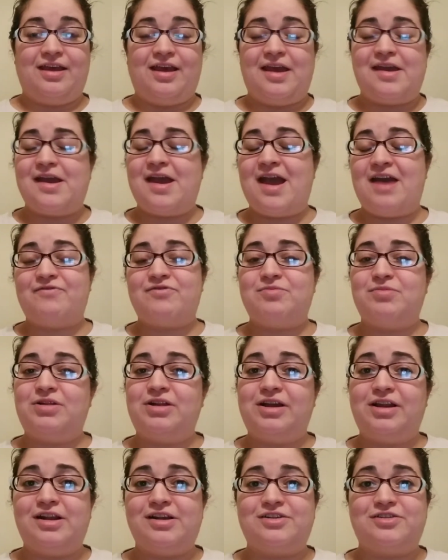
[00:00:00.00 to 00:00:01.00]
have a
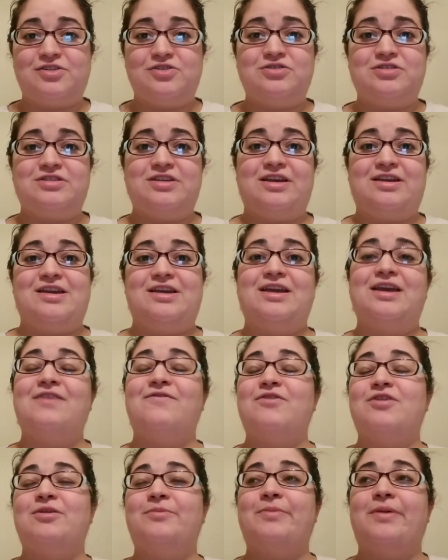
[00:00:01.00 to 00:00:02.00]
million excuses I can
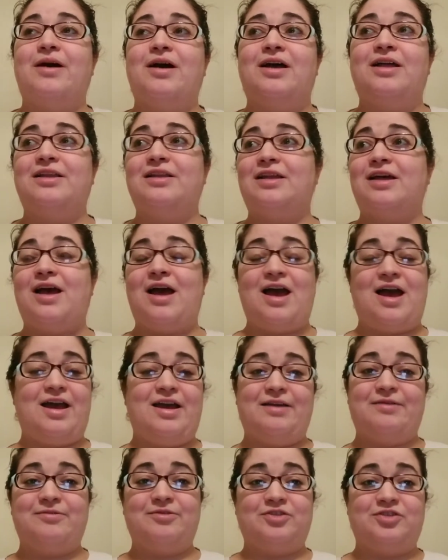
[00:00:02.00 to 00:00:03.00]
give you, but
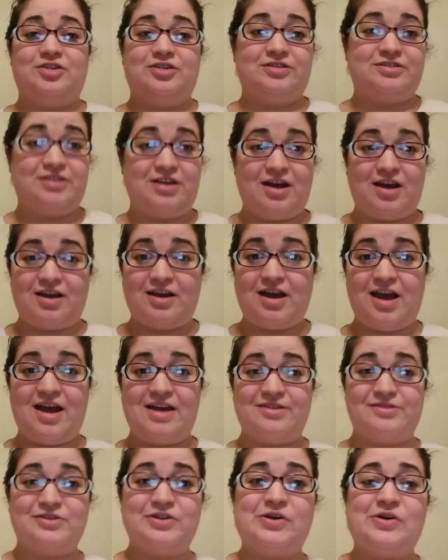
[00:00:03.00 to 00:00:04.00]
I just suck,
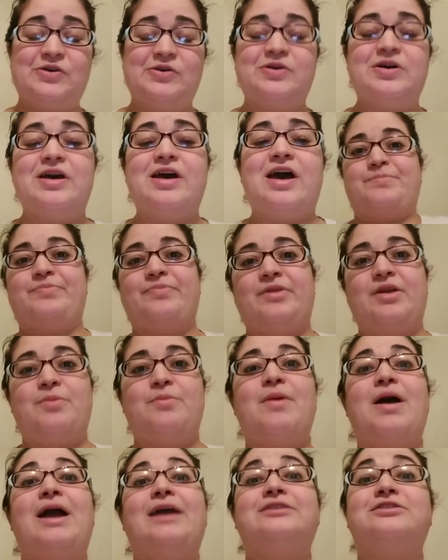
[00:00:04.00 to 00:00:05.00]
I don't know.
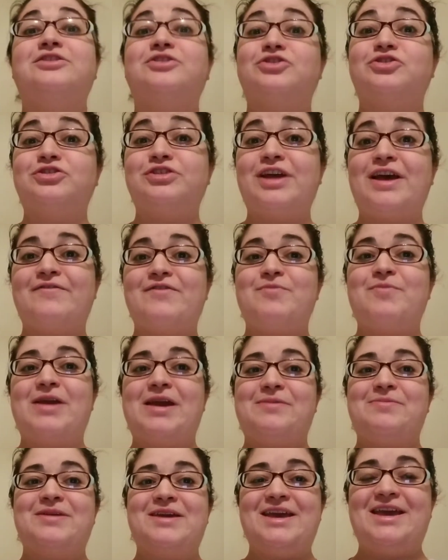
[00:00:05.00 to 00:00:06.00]
My sister did have a
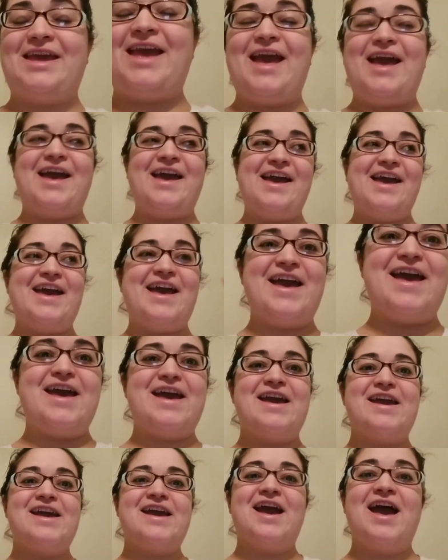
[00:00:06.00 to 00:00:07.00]
baby,
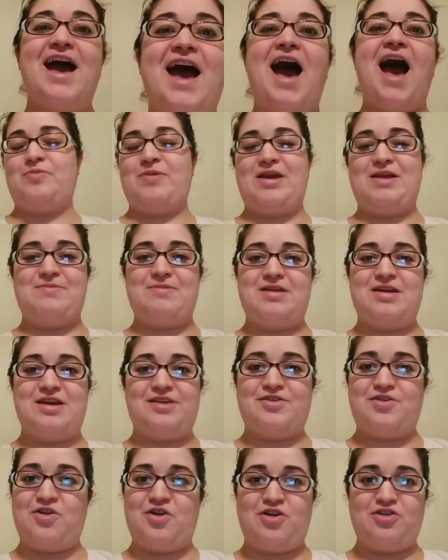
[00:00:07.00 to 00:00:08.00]
yay! A baby
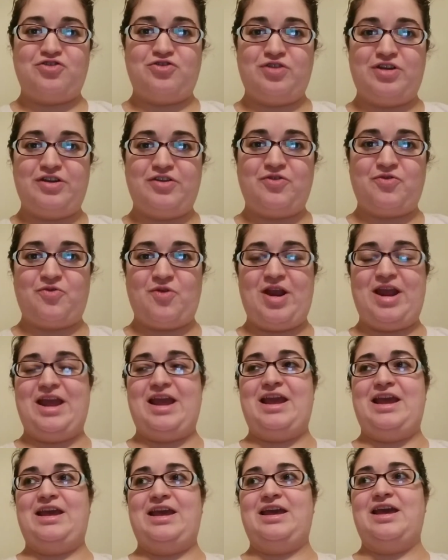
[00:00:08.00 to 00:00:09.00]
and her are doing
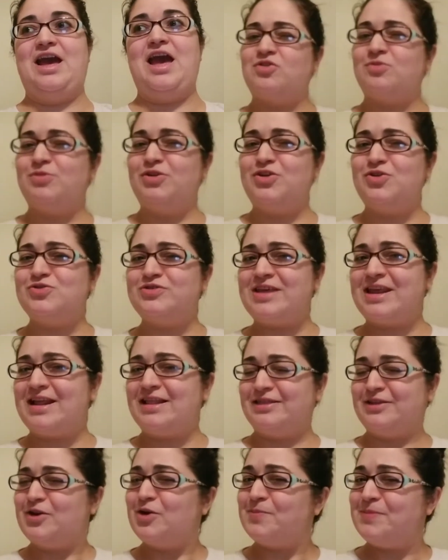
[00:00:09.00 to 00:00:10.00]
great. So I'm gonna use
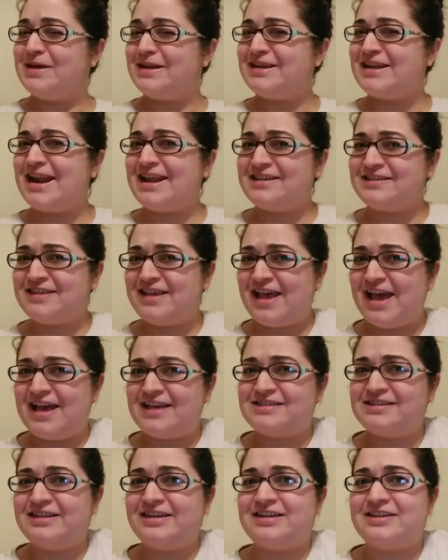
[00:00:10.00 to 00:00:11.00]
that a little bit as,
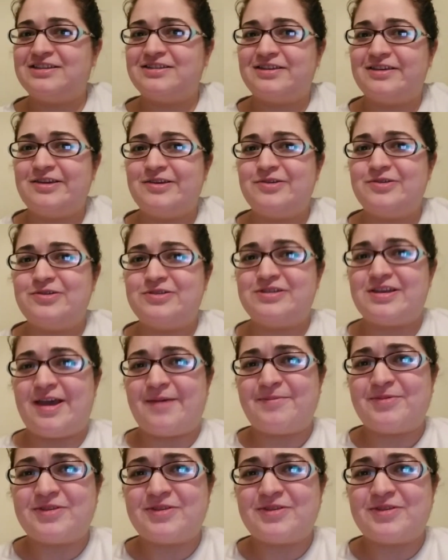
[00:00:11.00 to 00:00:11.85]
as an excuse, I'm